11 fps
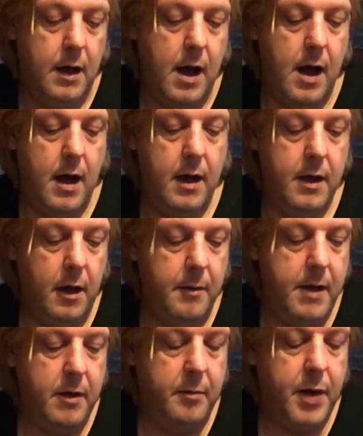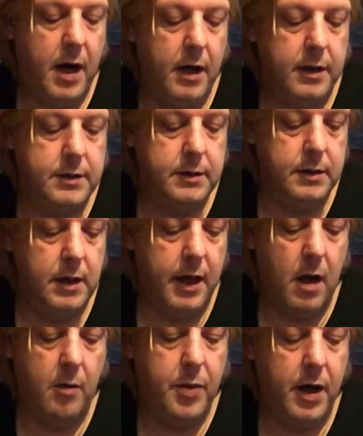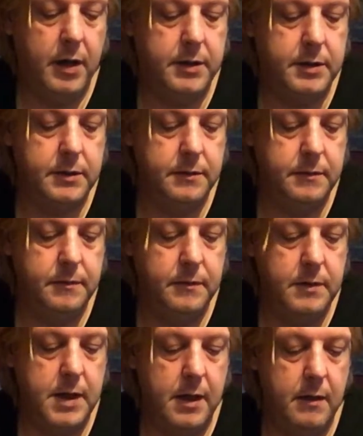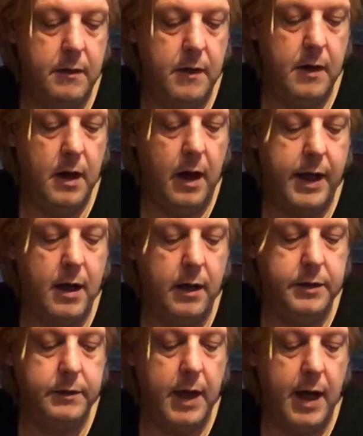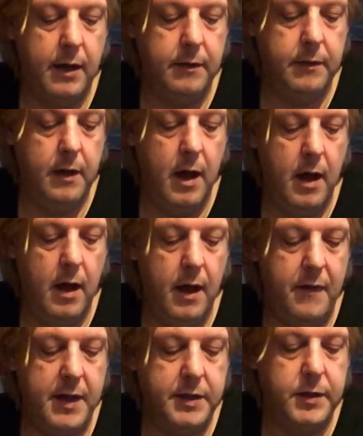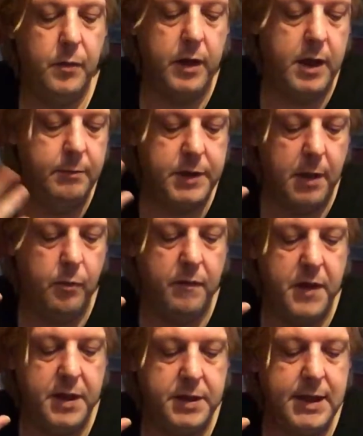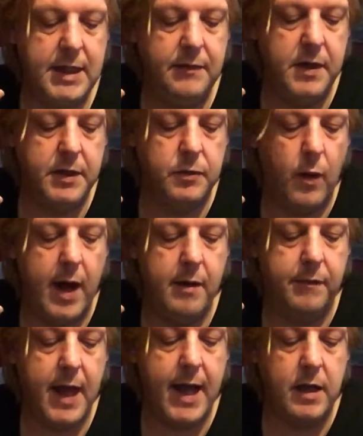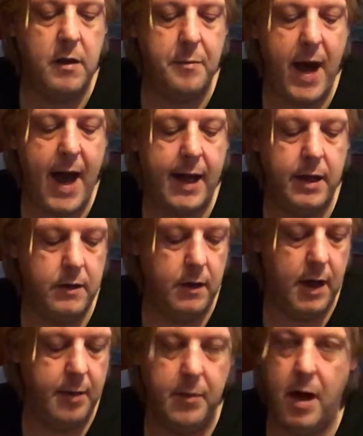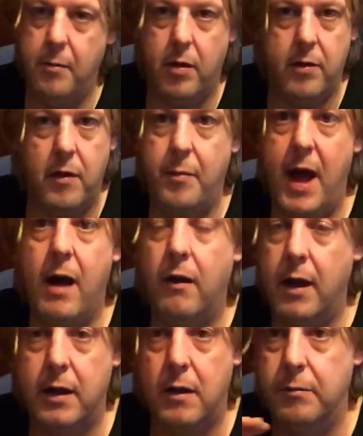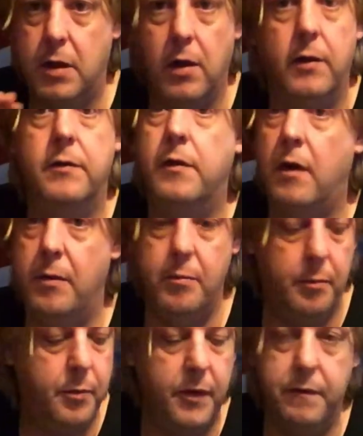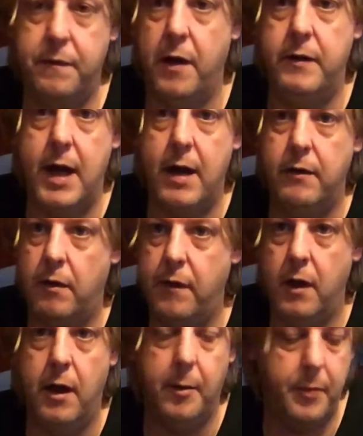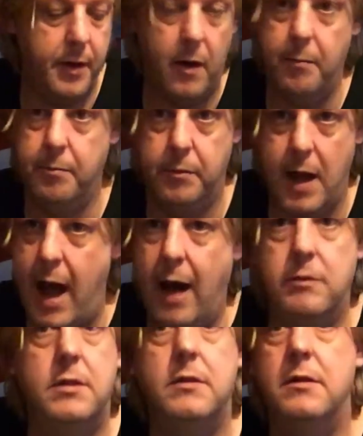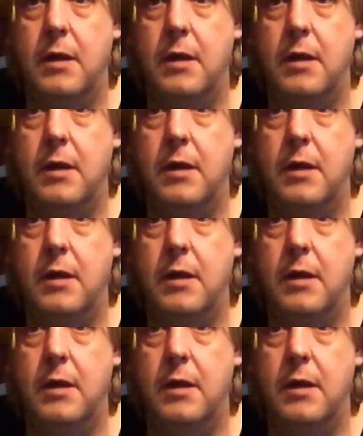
I'm hearing pass, like I'll pass, you know, I can't do that. And then someone comes up with this devious way of getting you back and you're like, no, bro, I'm out, like I'm gone. I'm put the phone down, I've hung up and I'm out.